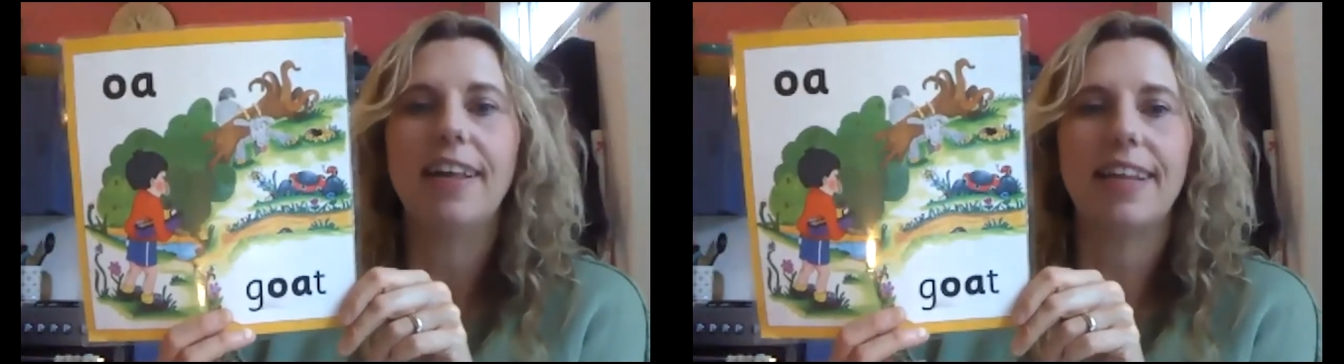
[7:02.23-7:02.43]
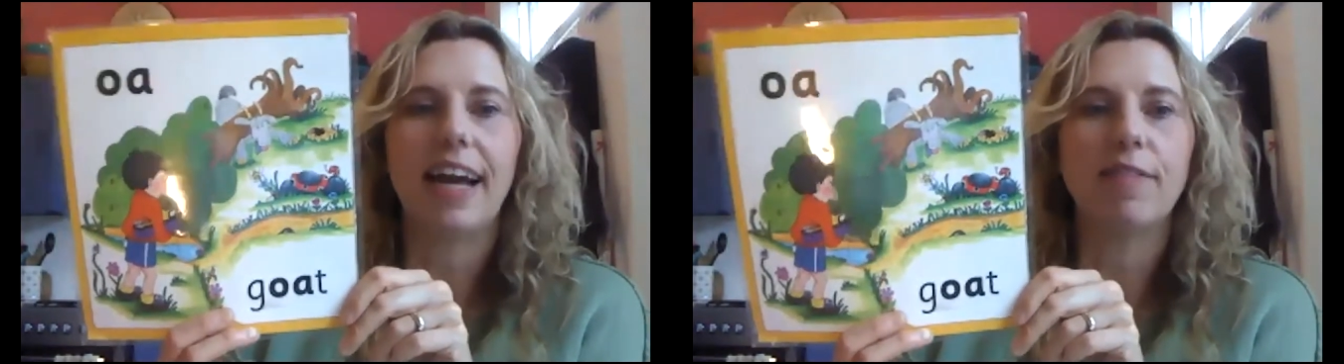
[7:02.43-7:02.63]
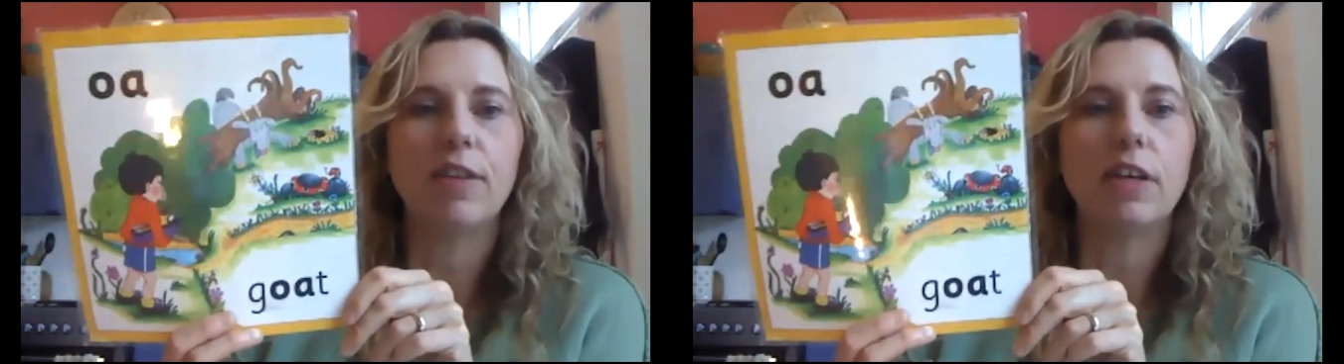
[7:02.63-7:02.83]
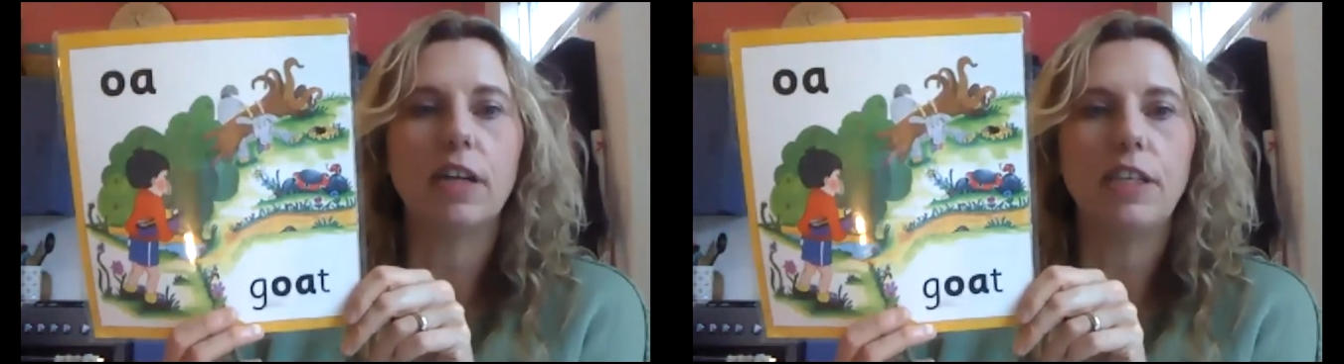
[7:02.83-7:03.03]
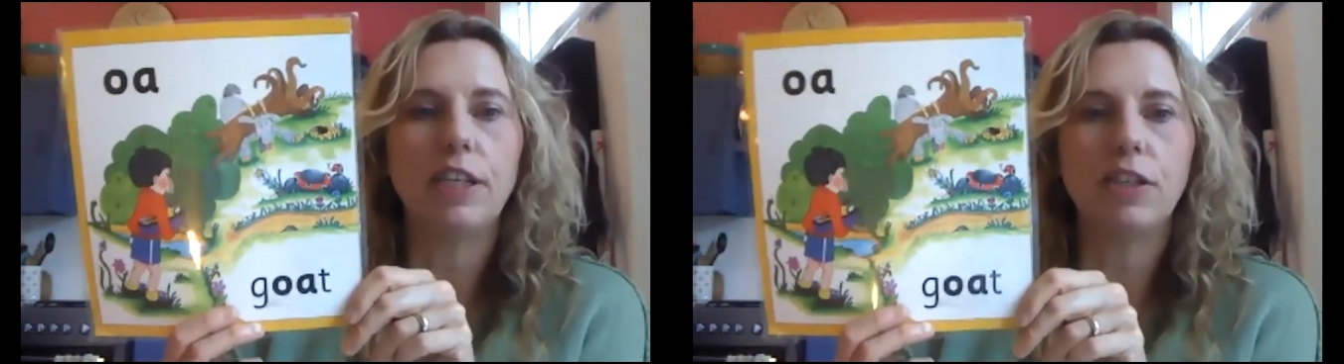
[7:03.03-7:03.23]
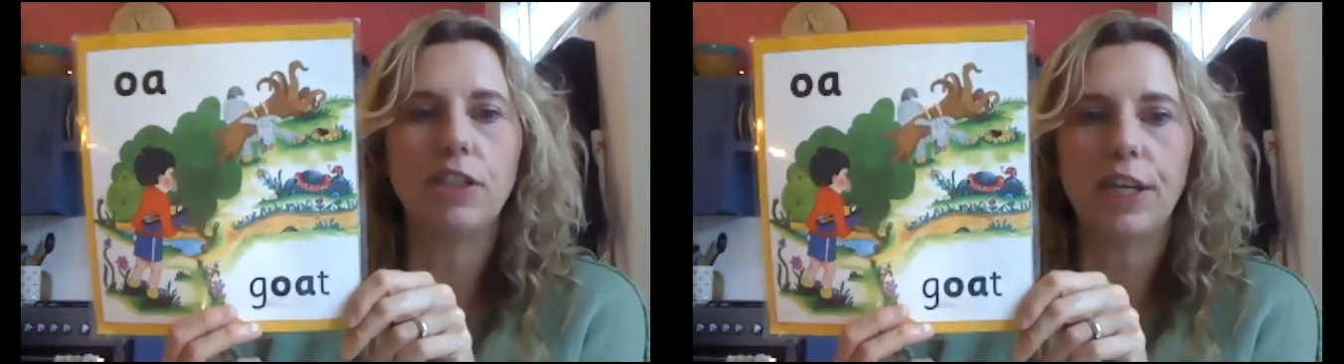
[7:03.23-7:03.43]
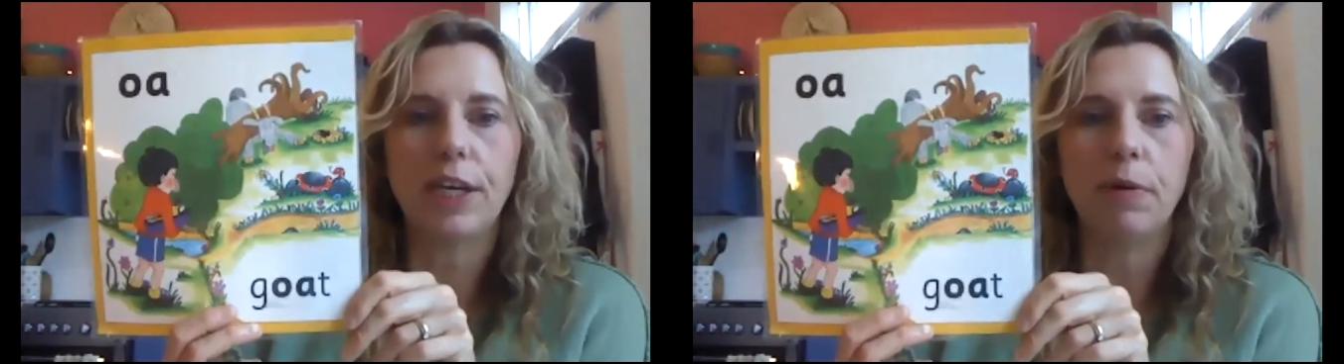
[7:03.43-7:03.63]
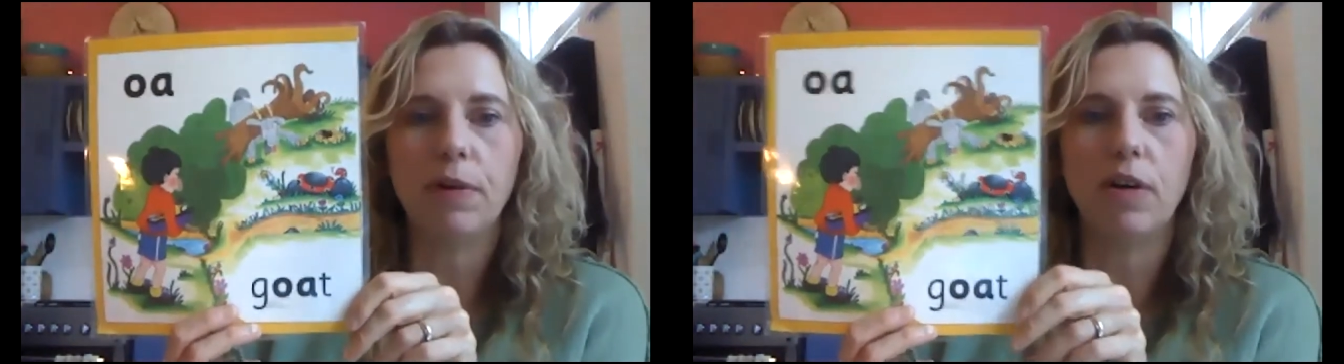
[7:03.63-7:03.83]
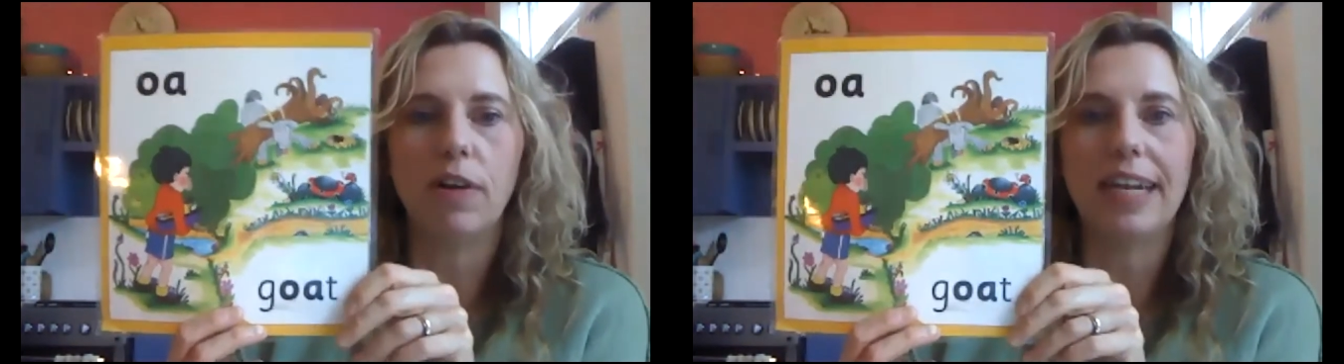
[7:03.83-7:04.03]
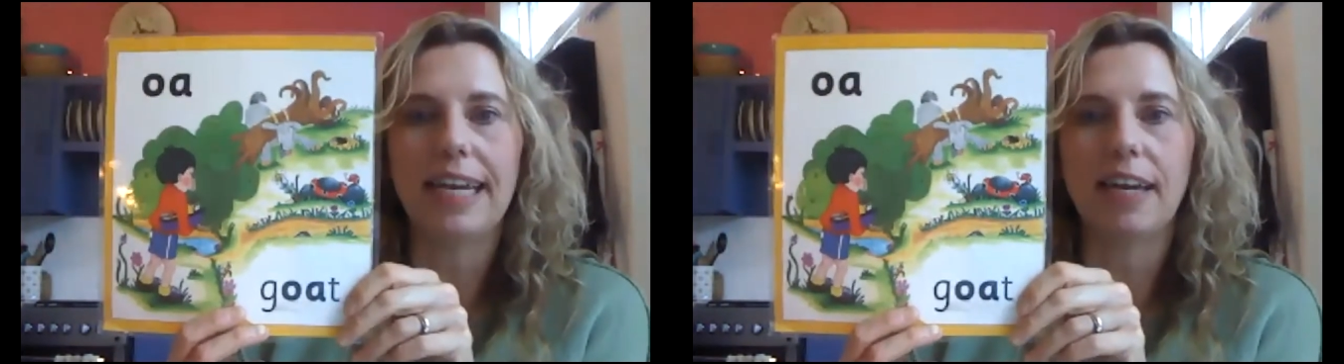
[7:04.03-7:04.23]
then have a look on YouTube or on
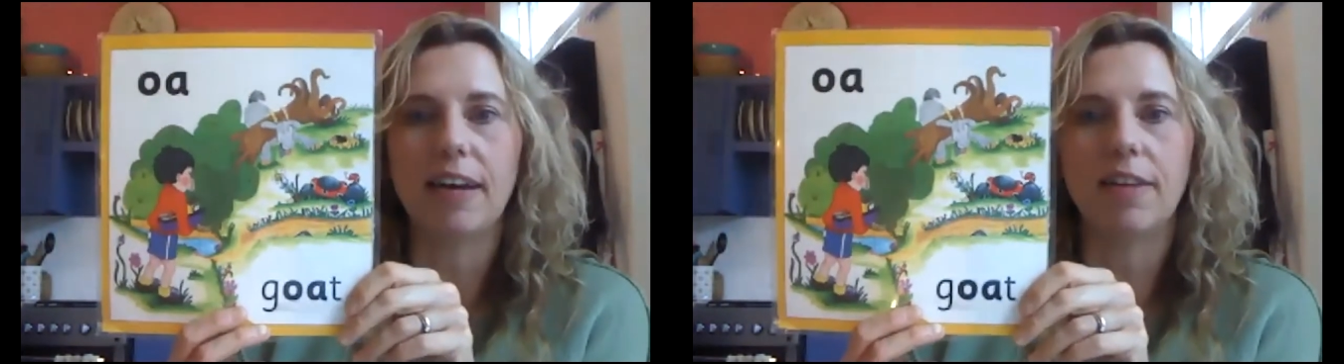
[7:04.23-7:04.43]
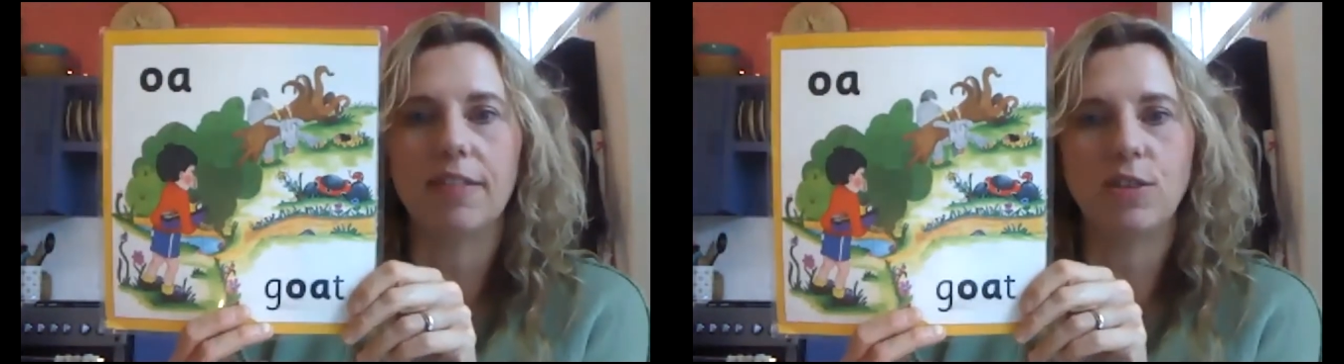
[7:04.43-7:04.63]
the link on the